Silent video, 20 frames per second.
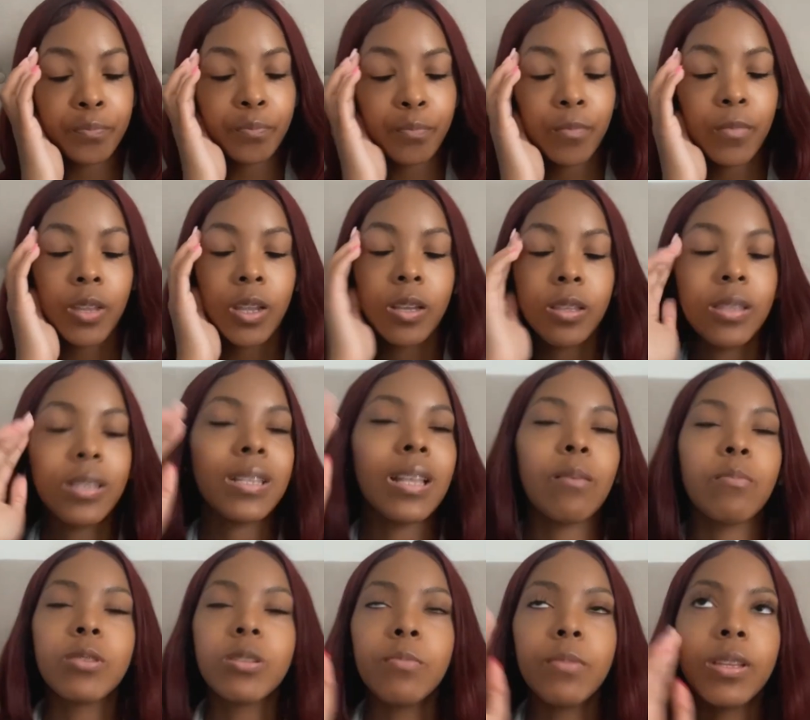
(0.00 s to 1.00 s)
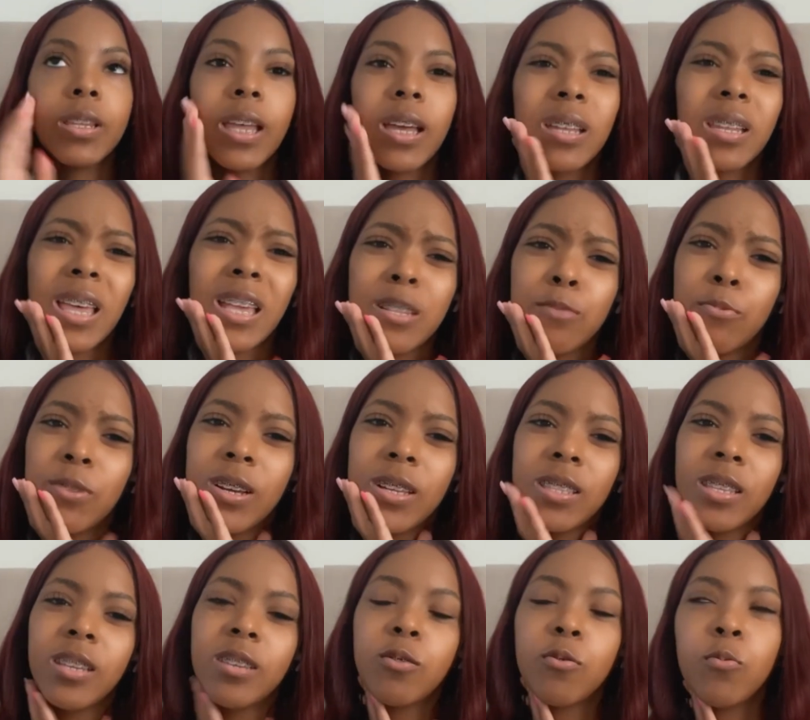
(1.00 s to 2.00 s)
this happened to me like last week, I
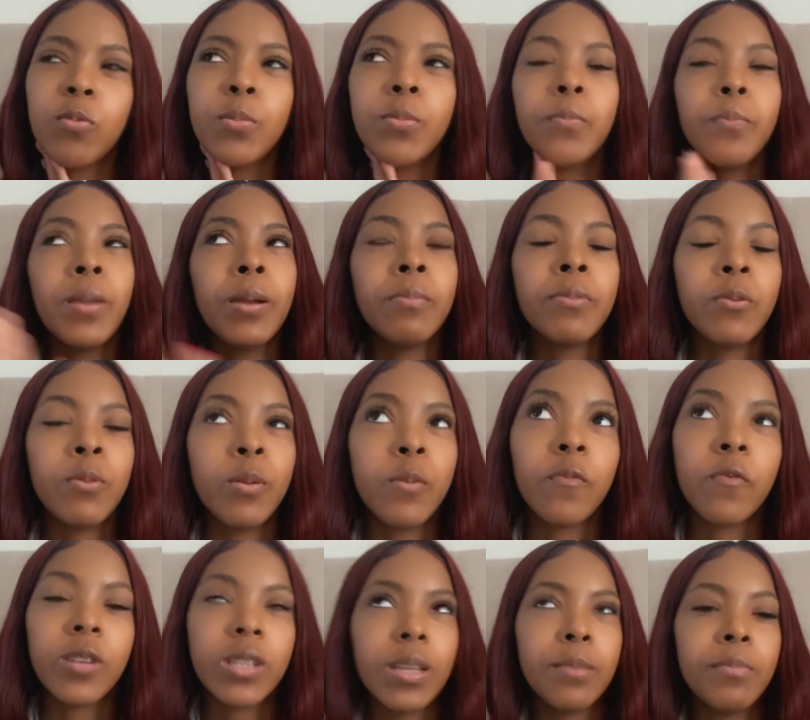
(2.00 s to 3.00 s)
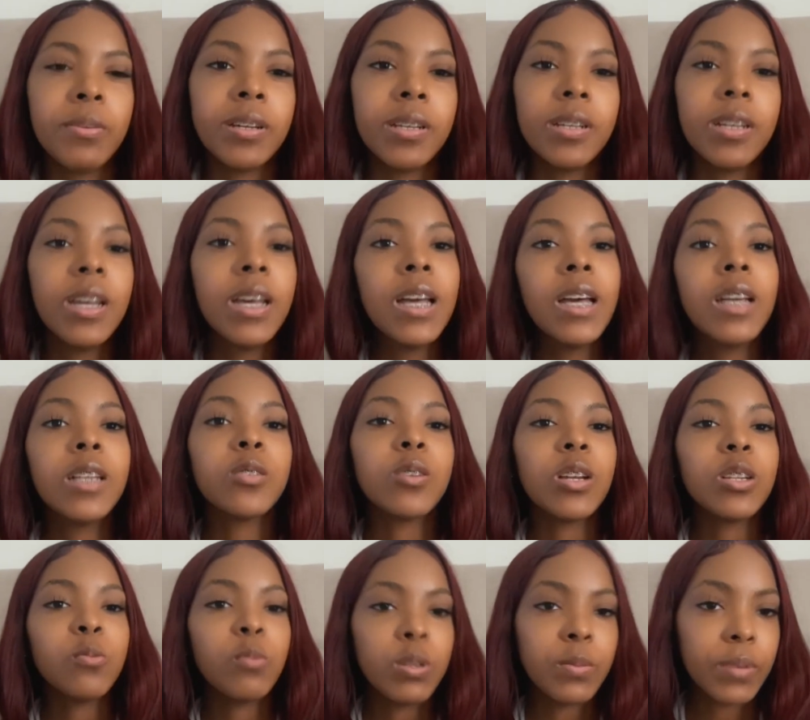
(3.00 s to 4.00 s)
think, or maybe the week before that. But so I just
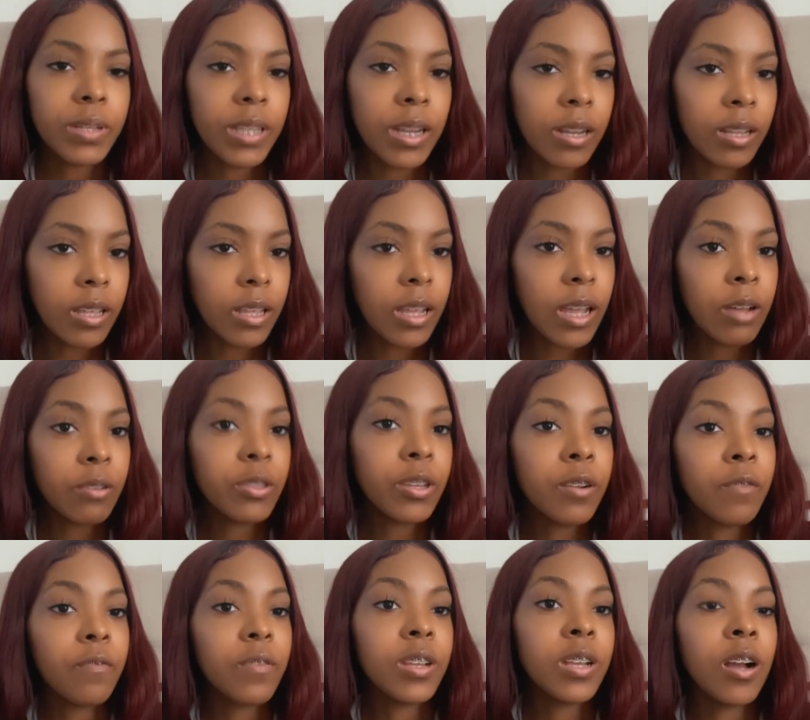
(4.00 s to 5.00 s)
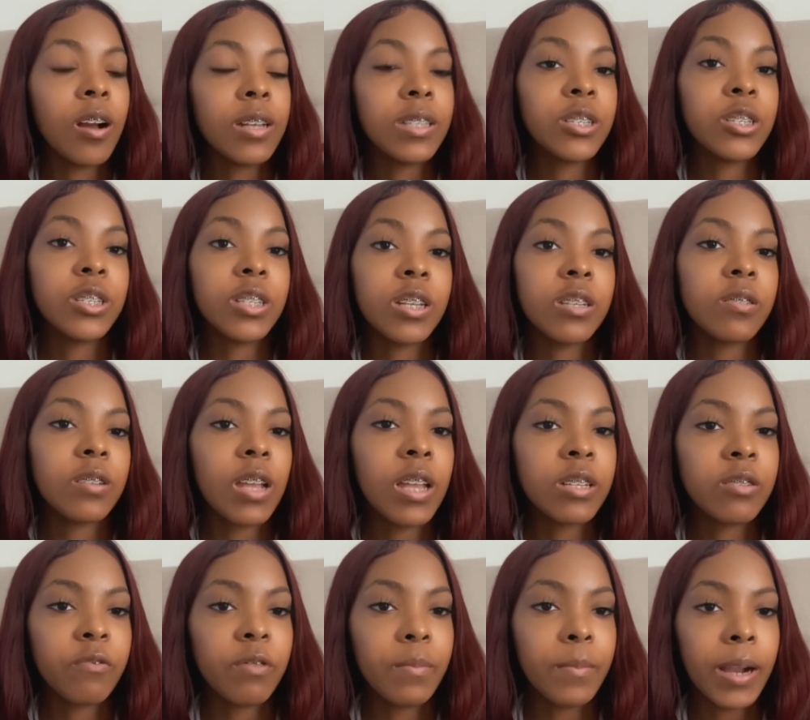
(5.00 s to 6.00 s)
want to put that out there for y'all, just as, as a
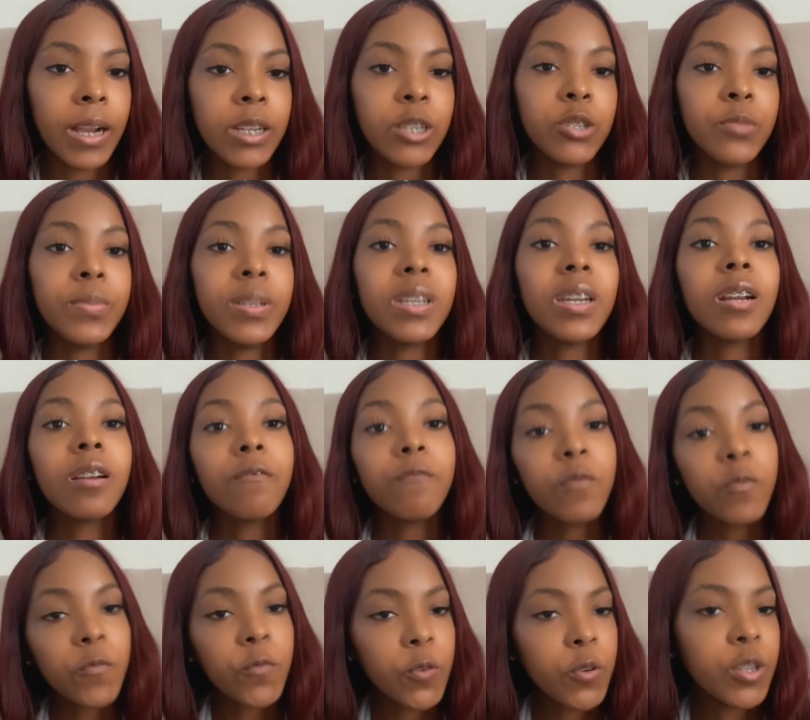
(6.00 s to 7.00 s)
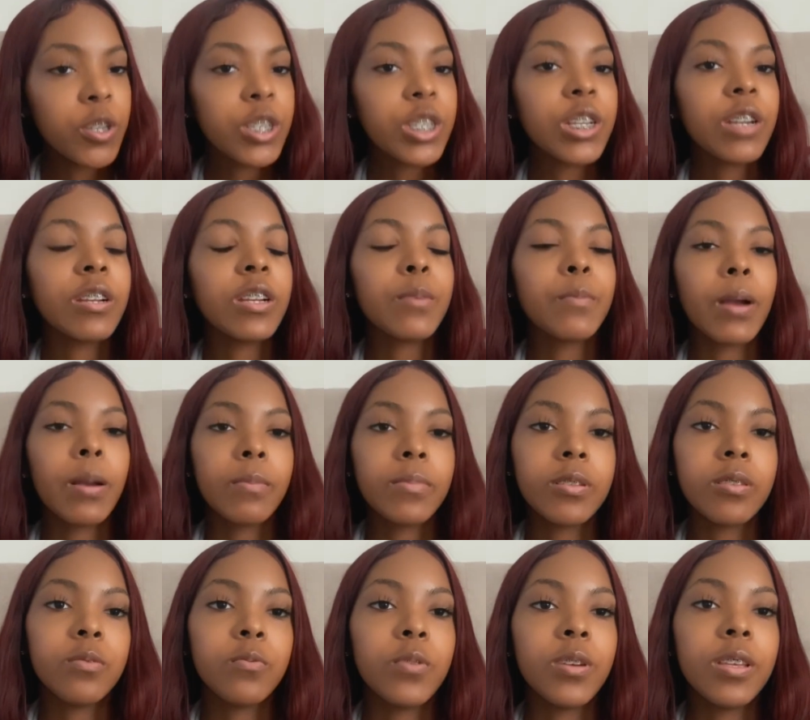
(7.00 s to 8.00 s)
reminder to be careful who you're sharing your
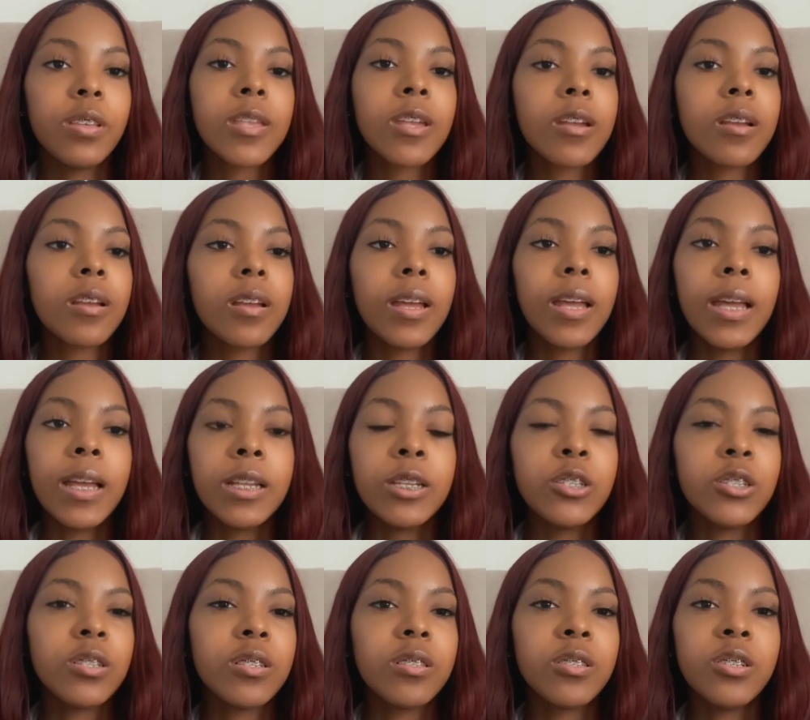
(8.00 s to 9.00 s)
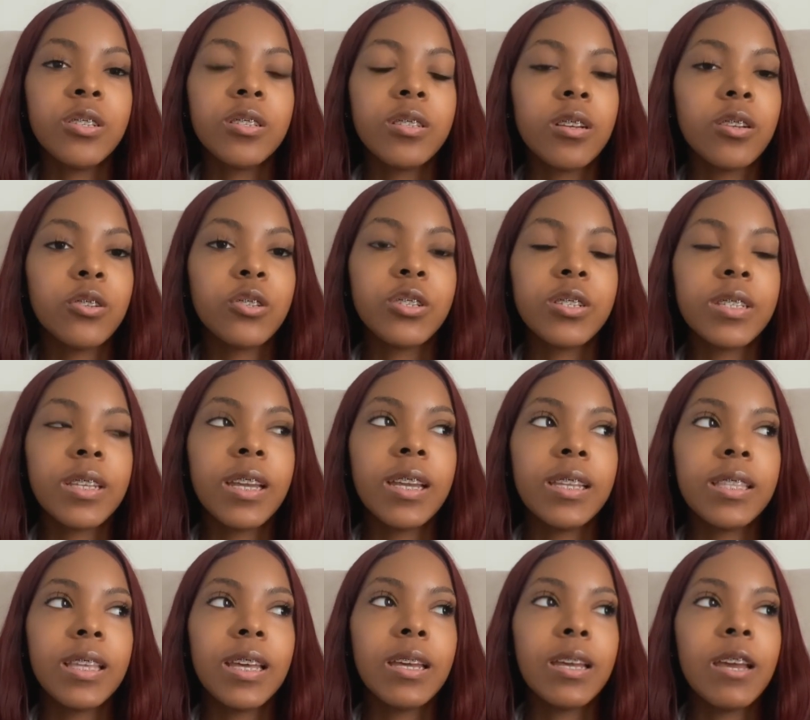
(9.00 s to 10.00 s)
promises with, and just just understand
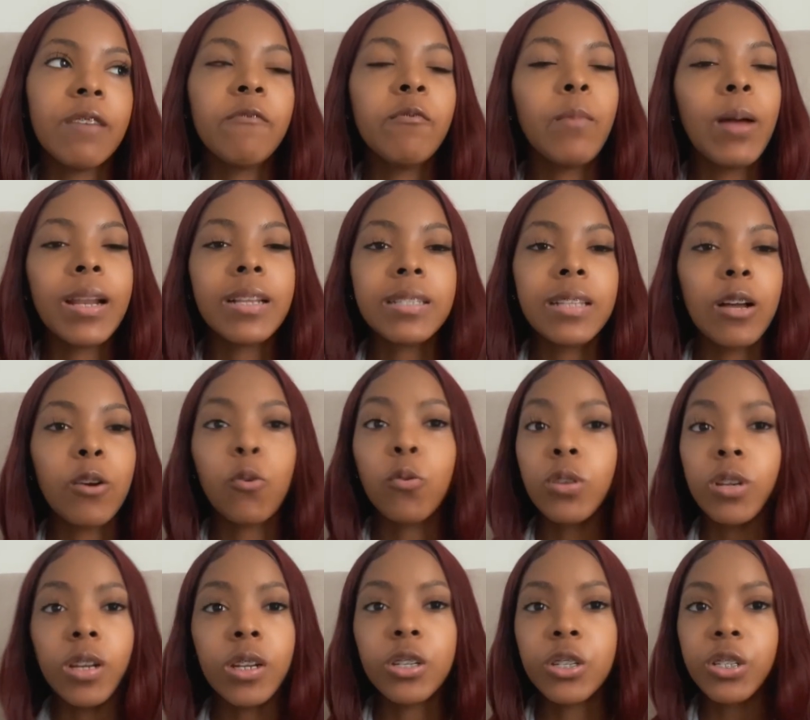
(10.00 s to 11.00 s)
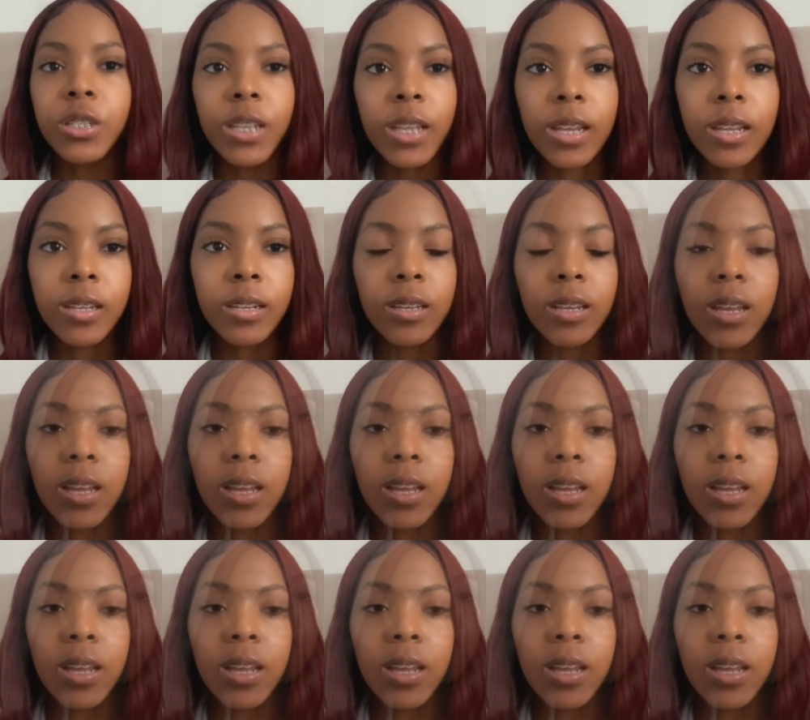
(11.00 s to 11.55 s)
that everybody's not going to understand.